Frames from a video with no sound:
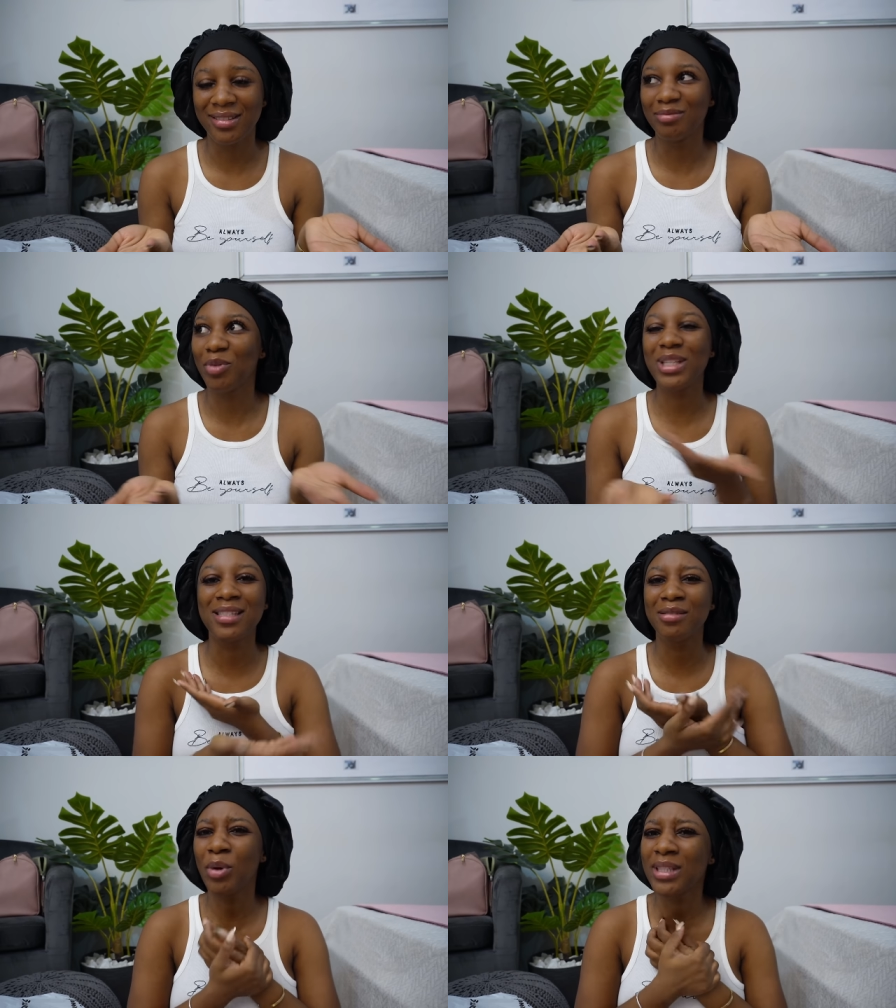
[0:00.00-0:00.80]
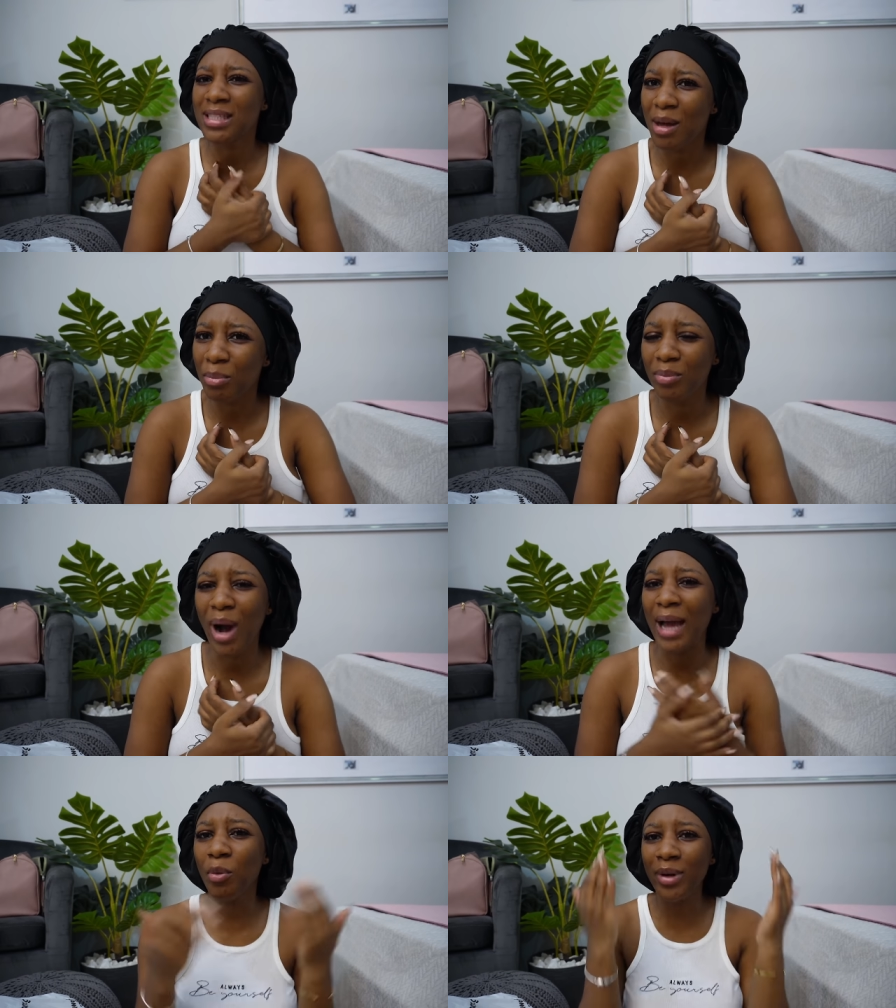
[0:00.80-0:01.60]
what's what's the
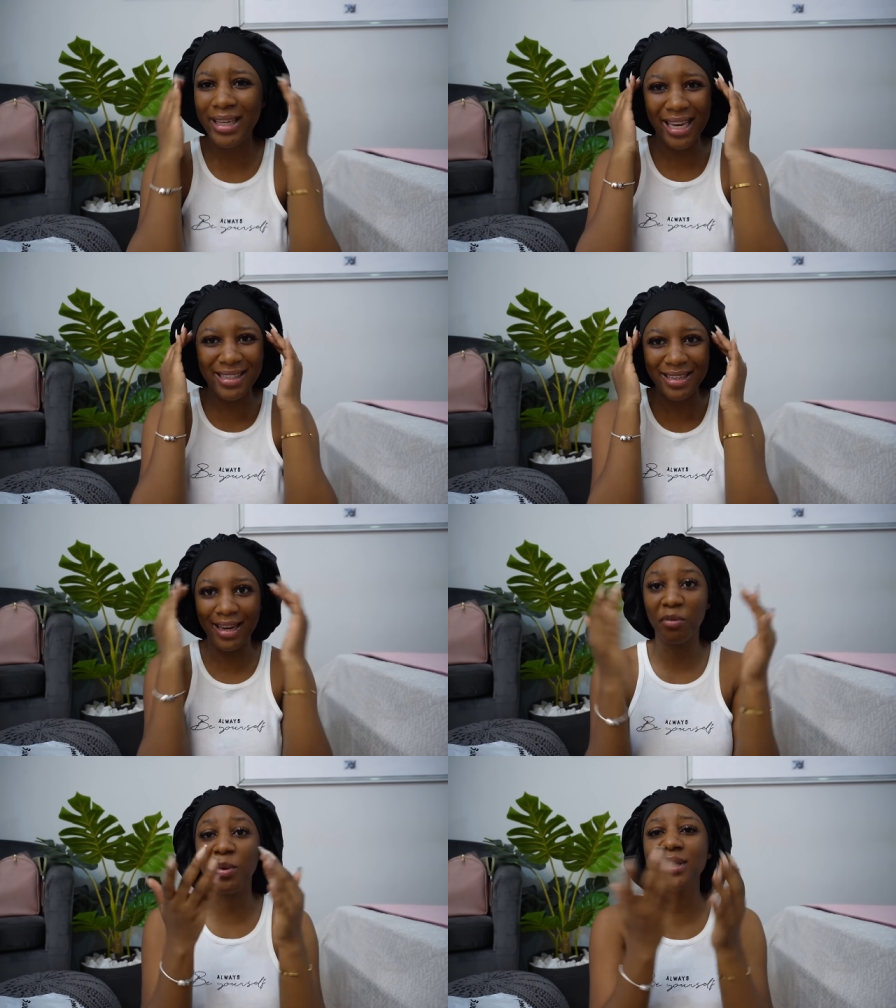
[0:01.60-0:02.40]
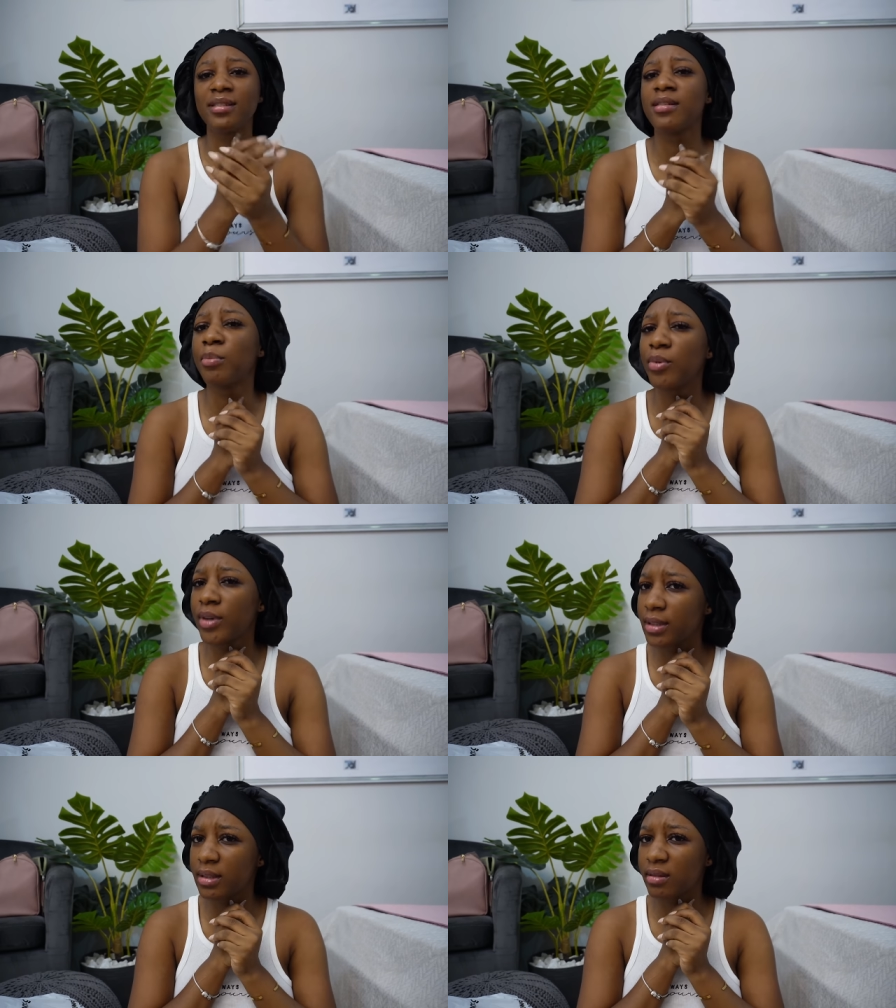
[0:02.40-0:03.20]
i don't get it like what is the
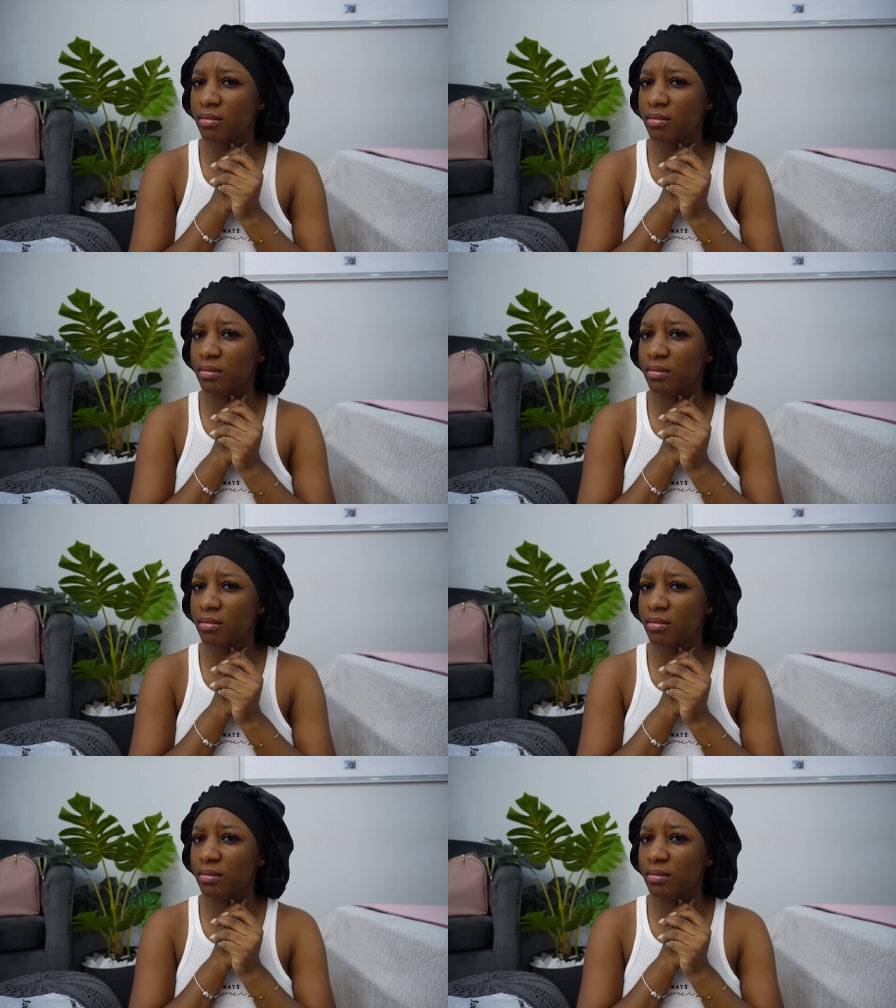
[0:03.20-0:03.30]
point